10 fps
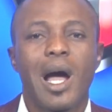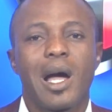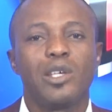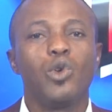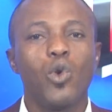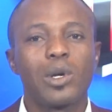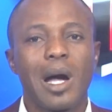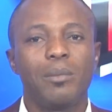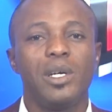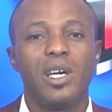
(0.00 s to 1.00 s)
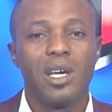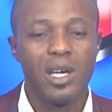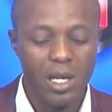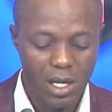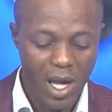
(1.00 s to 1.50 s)
Ah, you look at them.
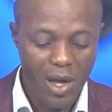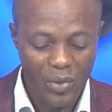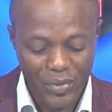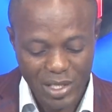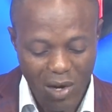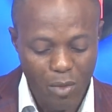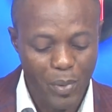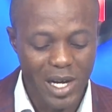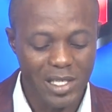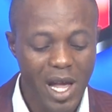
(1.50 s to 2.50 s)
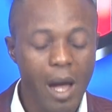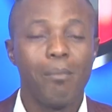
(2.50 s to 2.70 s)
Hey, 57 points.